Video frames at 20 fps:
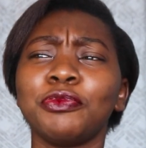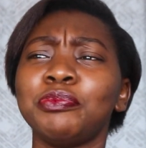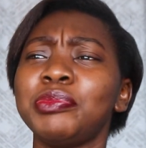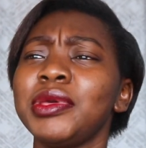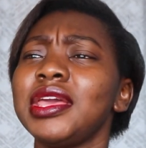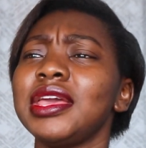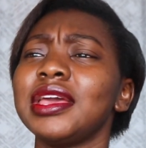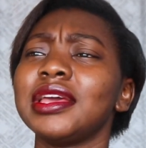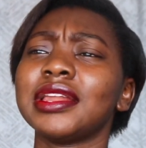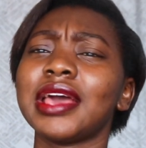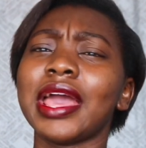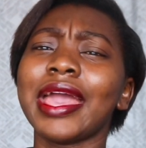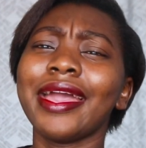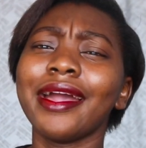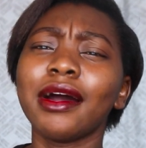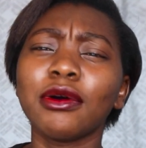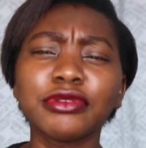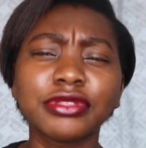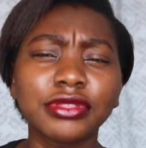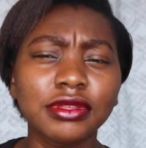be in a
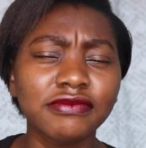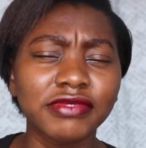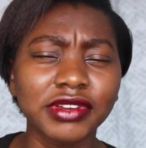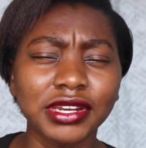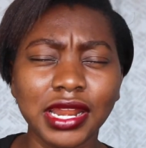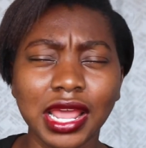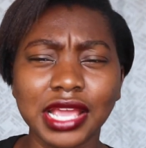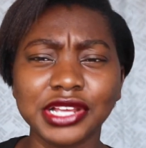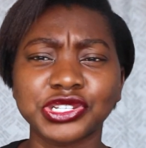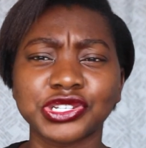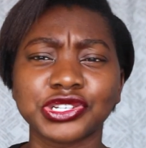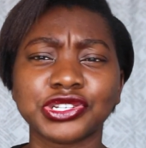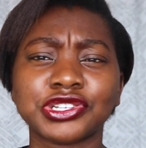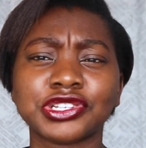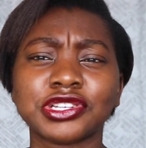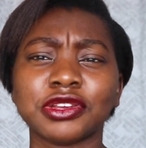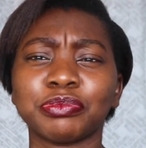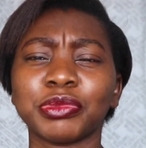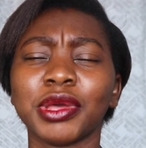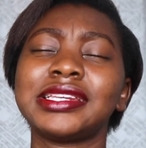healthy
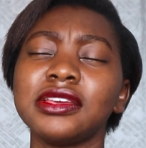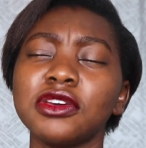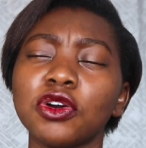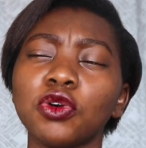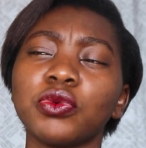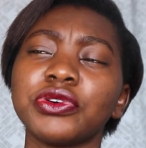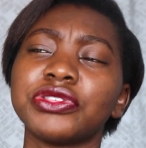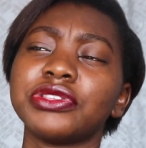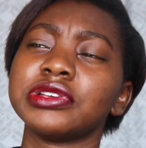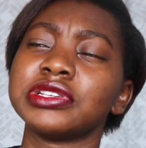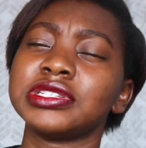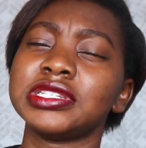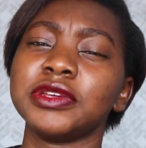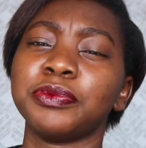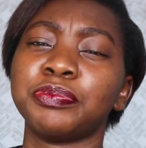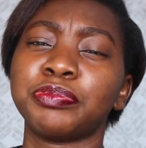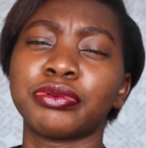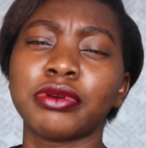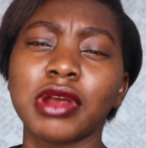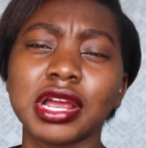relationship, deal with his
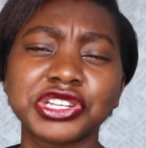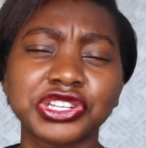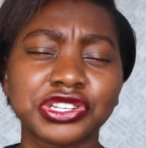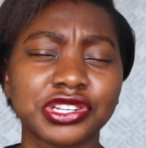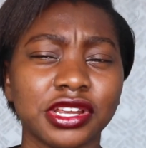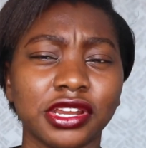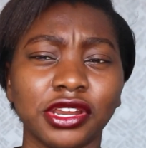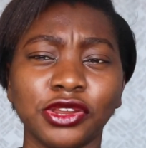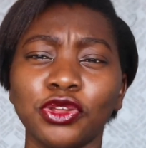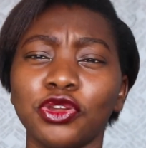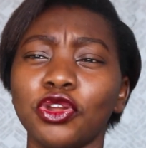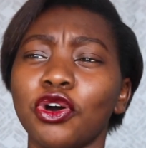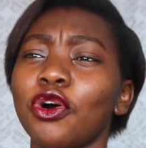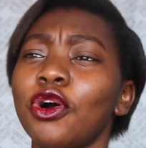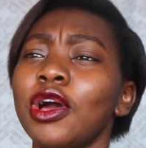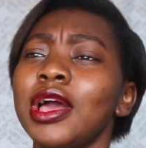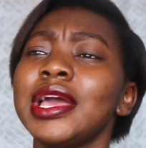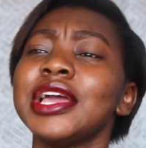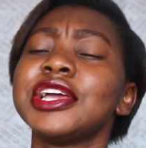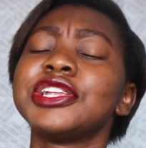depression, you know,